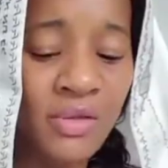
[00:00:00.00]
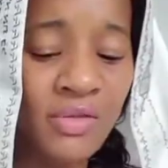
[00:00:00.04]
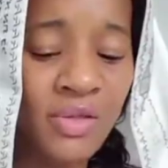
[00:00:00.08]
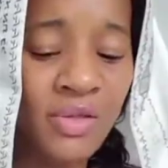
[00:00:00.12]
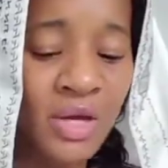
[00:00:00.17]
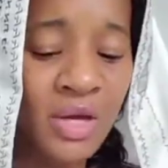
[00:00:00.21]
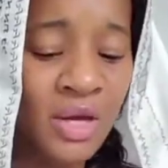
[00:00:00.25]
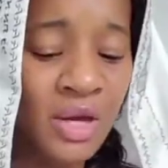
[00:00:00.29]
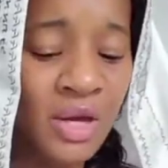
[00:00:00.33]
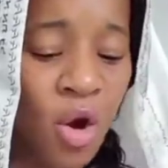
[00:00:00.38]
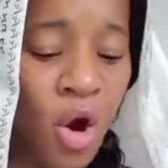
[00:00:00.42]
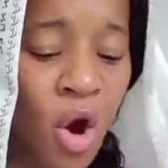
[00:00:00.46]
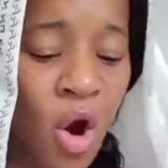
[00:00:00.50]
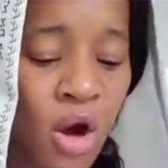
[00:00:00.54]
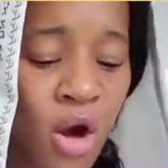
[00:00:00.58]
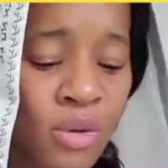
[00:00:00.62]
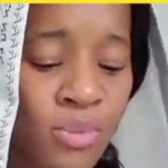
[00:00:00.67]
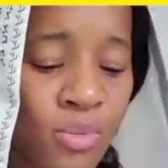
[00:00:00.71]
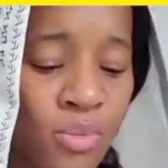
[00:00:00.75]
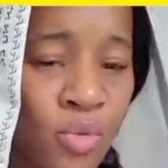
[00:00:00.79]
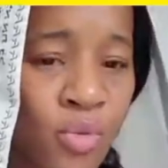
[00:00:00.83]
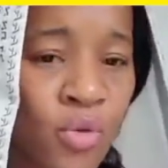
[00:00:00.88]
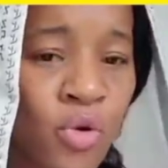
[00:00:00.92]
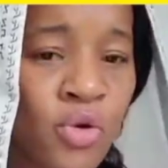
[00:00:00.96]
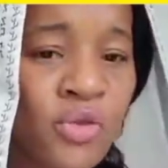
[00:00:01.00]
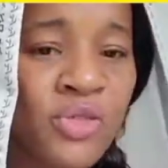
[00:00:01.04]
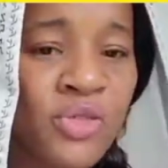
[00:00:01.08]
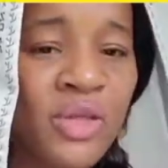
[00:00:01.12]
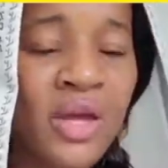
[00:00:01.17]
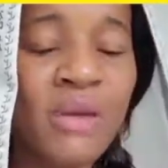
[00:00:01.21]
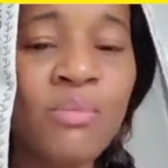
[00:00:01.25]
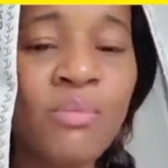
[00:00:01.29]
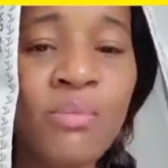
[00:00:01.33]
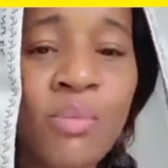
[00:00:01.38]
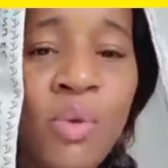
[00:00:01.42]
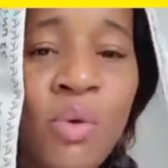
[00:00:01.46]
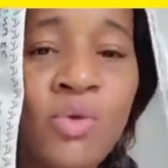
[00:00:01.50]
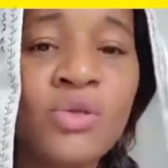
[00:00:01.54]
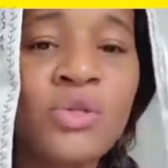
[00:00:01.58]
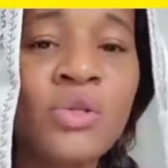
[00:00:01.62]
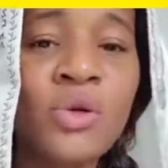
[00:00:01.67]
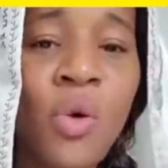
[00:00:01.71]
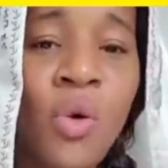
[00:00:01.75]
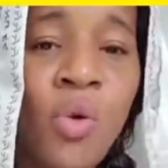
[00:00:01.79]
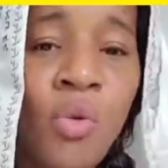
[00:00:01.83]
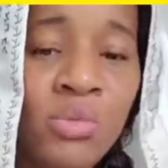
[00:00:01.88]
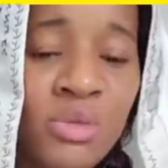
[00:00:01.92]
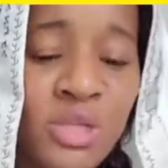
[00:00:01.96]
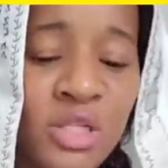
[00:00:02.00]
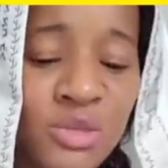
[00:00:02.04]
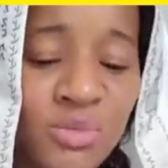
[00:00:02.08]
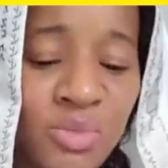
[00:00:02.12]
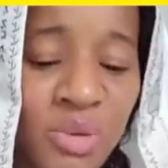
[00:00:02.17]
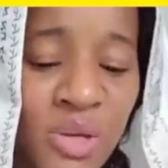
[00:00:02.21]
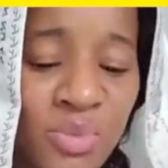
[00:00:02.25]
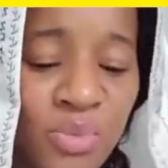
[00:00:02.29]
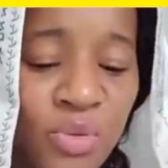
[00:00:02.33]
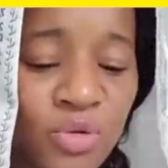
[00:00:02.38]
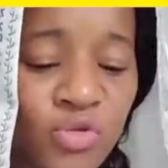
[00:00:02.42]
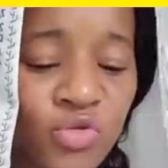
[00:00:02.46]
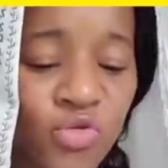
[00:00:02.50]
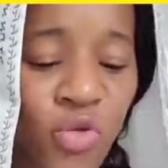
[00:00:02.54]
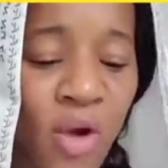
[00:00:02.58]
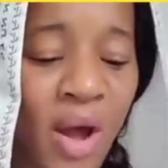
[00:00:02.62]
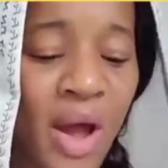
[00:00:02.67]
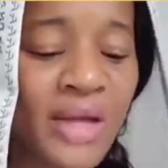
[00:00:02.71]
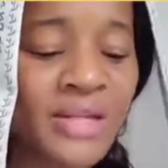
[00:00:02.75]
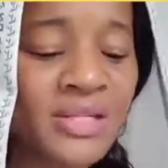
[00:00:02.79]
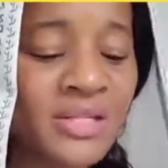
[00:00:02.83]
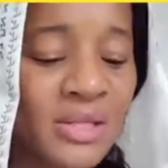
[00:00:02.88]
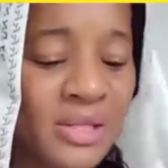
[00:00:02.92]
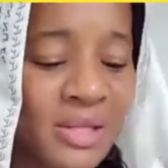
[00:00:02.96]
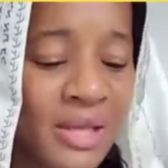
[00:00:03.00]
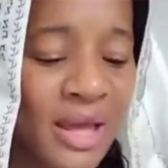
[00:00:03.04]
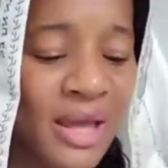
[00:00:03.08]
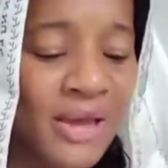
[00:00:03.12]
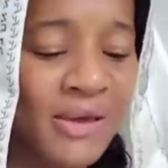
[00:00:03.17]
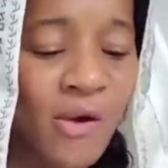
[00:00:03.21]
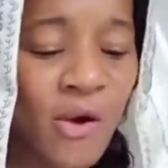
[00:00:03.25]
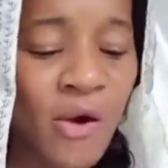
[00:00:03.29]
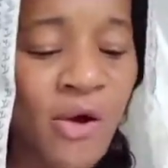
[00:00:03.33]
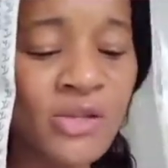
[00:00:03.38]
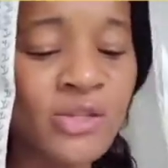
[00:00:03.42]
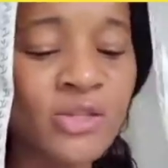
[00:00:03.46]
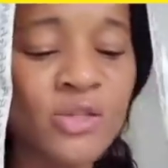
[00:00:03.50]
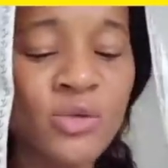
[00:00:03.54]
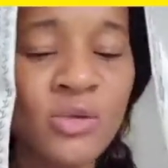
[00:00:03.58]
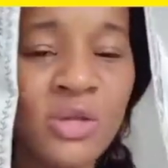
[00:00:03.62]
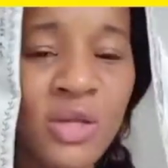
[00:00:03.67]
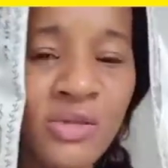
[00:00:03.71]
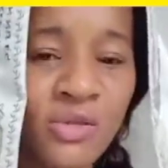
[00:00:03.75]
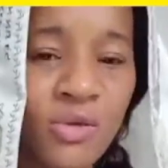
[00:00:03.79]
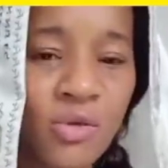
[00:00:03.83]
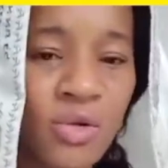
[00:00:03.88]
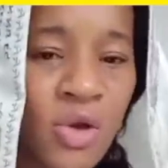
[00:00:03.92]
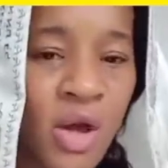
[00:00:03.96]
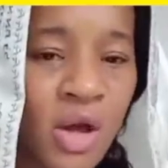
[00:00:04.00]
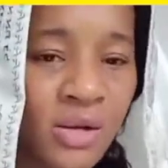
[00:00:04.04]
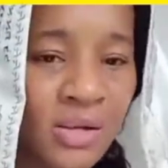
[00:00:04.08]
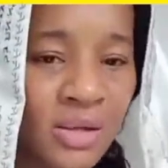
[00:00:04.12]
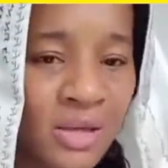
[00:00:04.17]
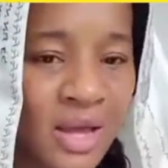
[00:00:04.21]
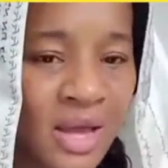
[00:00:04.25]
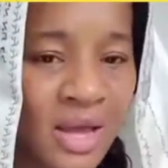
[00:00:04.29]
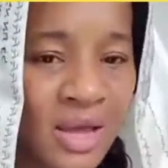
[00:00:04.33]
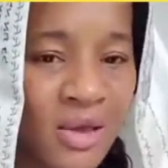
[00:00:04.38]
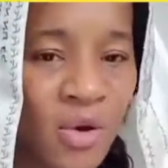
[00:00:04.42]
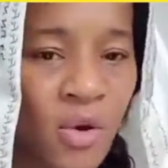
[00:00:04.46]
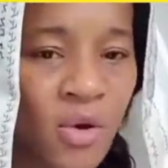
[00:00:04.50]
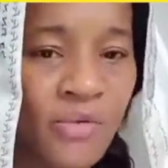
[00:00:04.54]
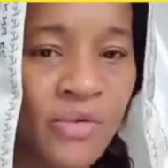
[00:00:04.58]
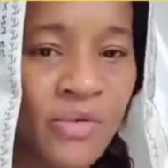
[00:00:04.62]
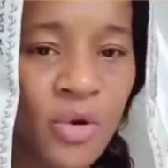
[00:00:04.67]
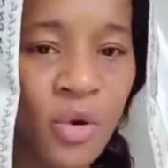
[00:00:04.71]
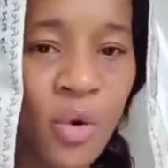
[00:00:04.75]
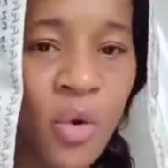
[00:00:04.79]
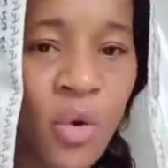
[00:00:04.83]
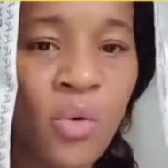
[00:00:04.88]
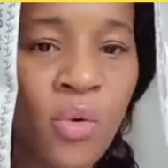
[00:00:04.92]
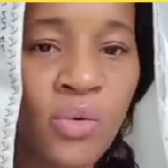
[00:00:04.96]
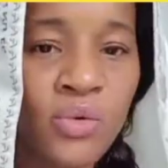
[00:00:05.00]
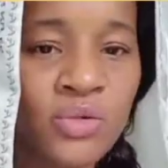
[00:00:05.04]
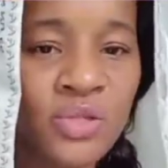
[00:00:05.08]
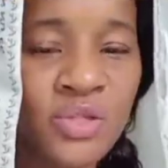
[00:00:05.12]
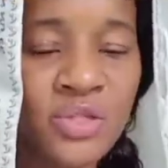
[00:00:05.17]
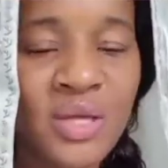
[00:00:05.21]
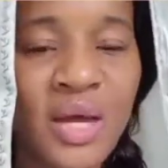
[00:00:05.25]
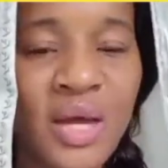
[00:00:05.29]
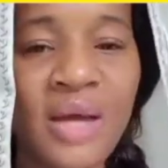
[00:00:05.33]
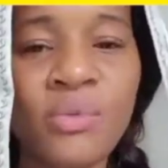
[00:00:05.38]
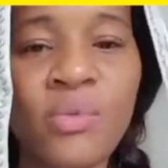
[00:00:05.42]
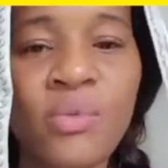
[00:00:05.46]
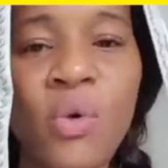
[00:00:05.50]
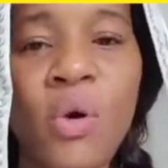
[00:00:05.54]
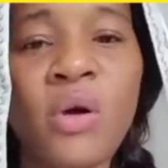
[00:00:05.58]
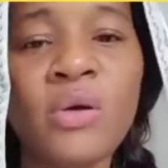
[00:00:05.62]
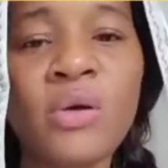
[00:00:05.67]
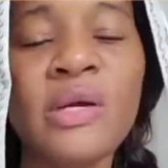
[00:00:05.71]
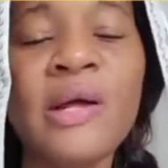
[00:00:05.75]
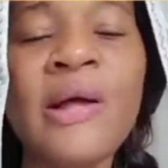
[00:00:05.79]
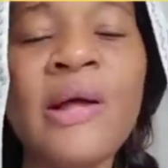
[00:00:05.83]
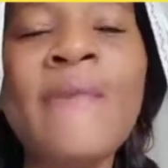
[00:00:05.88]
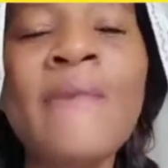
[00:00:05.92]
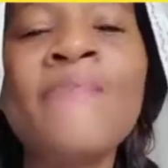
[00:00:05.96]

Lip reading: the cardboard that most homeless people try to lay on so that they're not laying on the cold sidewalk.